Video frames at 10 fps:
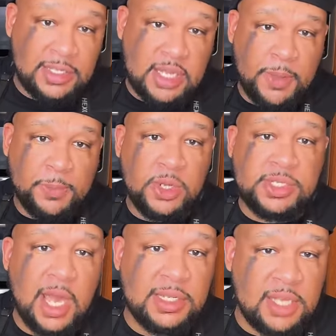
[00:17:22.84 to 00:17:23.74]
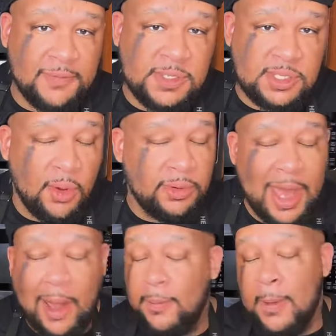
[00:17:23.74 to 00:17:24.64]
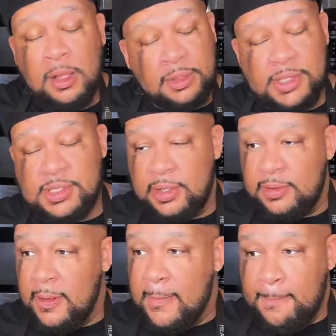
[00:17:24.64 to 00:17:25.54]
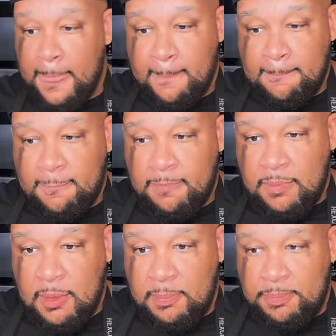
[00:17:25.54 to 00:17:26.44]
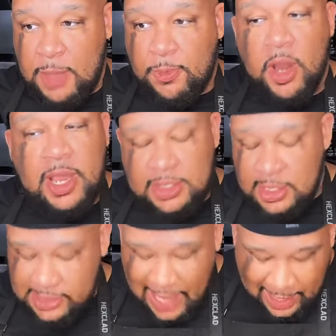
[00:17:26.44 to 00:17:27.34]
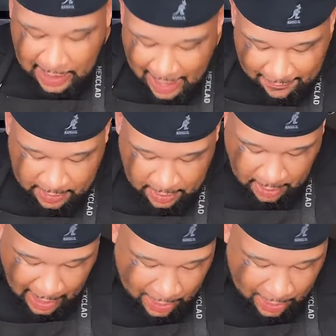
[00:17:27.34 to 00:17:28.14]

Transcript: And some people are saying stuff is sold out. Listen, people are hitting the site heavy.